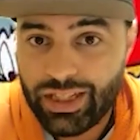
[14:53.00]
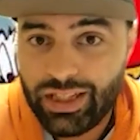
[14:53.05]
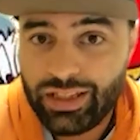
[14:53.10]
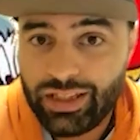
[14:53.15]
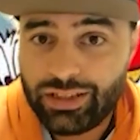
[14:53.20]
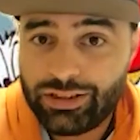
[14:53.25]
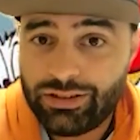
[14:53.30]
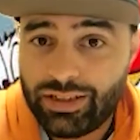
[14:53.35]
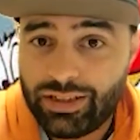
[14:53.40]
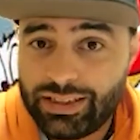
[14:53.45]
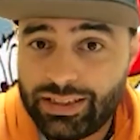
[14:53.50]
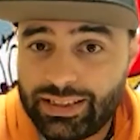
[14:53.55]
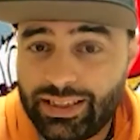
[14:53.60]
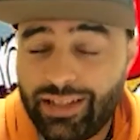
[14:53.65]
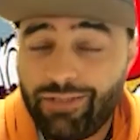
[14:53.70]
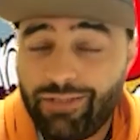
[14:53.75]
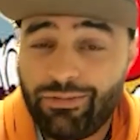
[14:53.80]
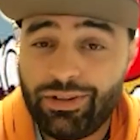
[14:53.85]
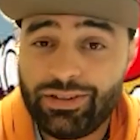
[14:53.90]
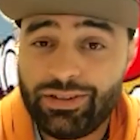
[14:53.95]
So I said
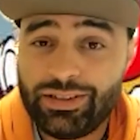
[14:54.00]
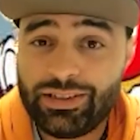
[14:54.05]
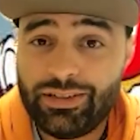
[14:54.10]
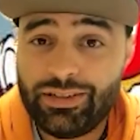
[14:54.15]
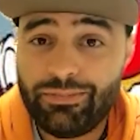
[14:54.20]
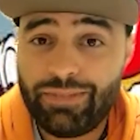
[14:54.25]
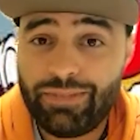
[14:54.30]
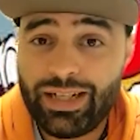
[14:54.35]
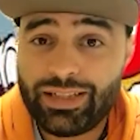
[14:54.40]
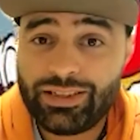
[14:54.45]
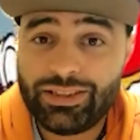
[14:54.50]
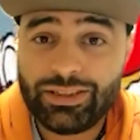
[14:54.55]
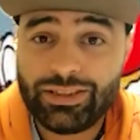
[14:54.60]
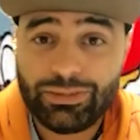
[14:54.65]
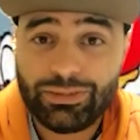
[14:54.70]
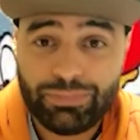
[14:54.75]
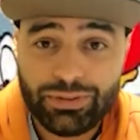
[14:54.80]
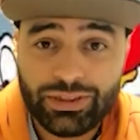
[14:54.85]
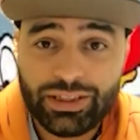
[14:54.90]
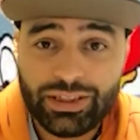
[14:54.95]
I wanted to come back to
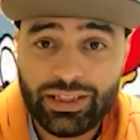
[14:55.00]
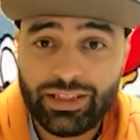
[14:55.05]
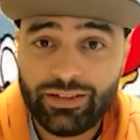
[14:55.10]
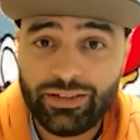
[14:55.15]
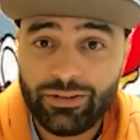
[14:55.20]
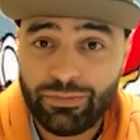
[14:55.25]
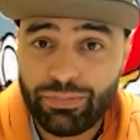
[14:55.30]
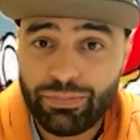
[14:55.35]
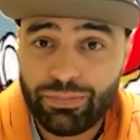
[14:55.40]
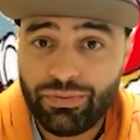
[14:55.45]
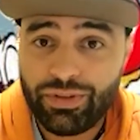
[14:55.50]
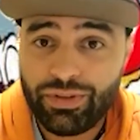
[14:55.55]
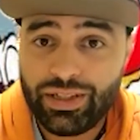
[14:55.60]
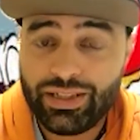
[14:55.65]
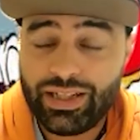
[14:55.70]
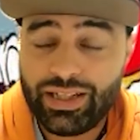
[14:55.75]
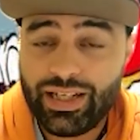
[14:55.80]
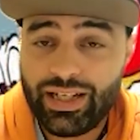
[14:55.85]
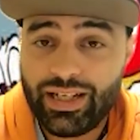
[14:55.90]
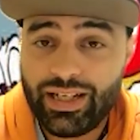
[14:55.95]
this particular
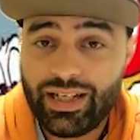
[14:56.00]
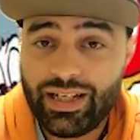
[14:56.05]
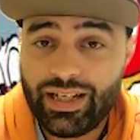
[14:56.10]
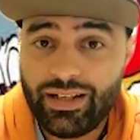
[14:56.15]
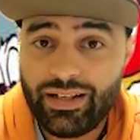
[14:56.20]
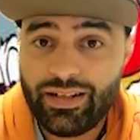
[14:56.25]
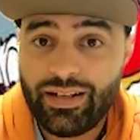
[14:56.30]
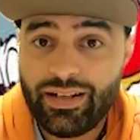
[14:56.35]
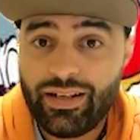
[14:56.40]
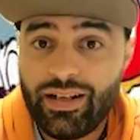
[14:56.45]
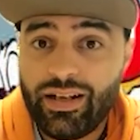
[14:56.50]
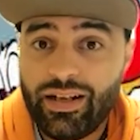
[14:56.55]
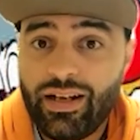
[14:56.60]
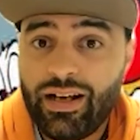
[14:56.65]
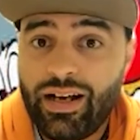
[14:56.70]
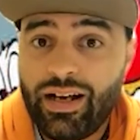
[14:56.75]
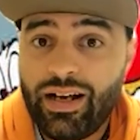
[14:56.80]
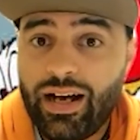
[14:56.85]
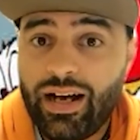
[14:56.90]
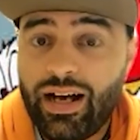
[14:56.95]
point, and
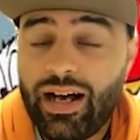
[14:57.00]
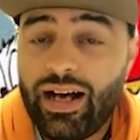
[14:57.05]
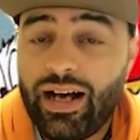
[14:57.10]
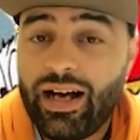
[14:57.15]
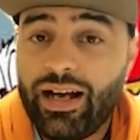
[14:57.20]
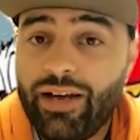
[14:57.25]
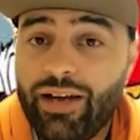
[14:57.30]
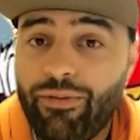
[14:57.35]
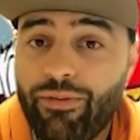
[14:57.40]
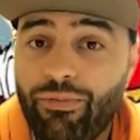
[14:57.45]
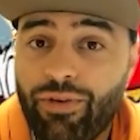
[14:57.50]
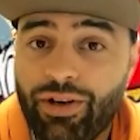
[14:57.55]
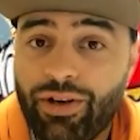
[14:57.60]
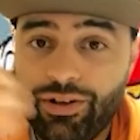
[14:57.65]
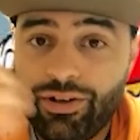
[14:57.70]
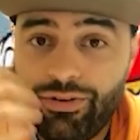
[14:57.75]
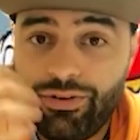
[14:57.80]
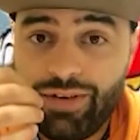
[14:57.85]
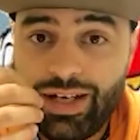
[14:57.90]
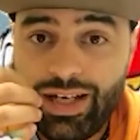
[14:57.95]
I want to
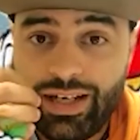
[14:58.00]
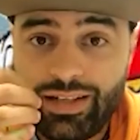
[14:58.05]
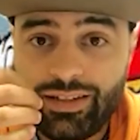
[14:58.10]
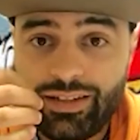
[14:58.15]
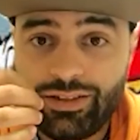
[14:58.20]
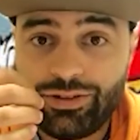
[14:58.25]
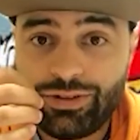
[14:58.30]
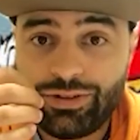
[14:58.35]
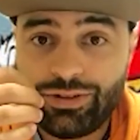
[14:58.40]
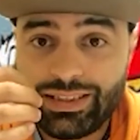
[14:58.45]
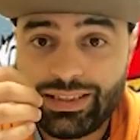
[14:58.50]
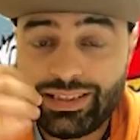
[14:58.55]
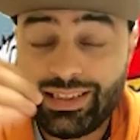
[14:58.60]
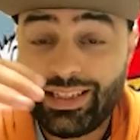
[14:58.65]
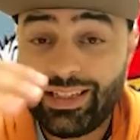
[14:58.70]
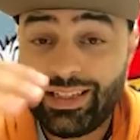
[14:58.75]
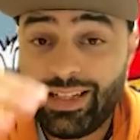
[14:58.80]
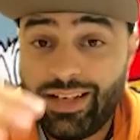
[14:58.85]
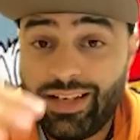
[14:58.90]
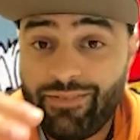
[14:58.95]
go ahead and address it
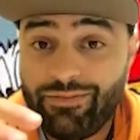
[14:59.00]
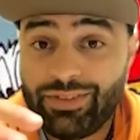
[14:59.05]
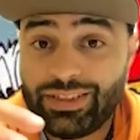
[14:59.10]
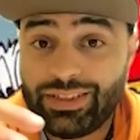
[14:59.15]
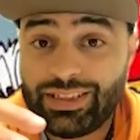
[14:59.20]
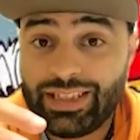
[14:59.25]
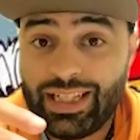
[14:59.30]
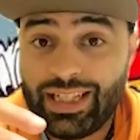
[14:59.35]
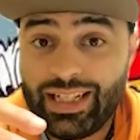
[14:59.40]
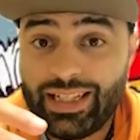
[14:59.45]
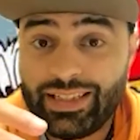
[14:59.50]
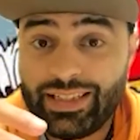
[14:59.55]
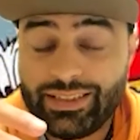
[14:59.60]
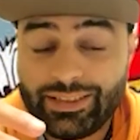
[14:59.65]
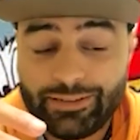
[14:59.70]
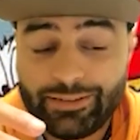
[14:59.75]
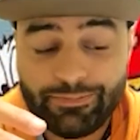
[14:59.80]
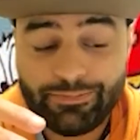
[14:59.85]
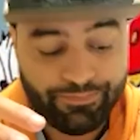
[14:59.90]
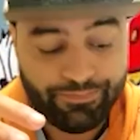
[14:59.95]
and
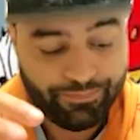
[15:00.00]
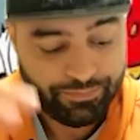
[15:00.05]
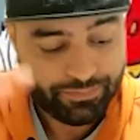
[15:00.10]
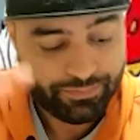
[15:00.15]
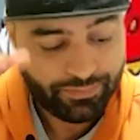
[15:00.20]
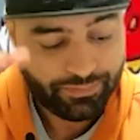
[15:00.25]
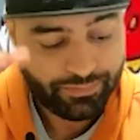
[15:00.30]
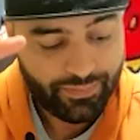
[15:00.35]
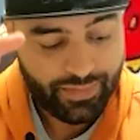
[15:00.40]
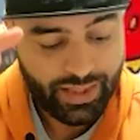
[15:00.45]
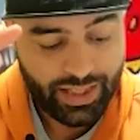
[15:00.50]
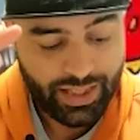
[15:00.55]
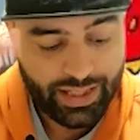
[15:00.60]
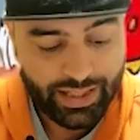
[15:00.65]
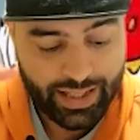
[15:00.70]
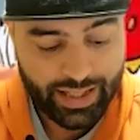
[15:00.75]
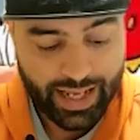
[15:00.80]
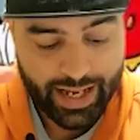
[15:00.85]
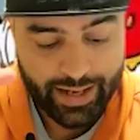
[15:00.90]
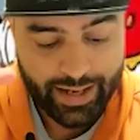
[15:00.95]
emphasize
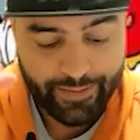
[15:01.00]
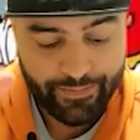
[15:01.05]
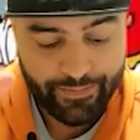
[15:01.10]
that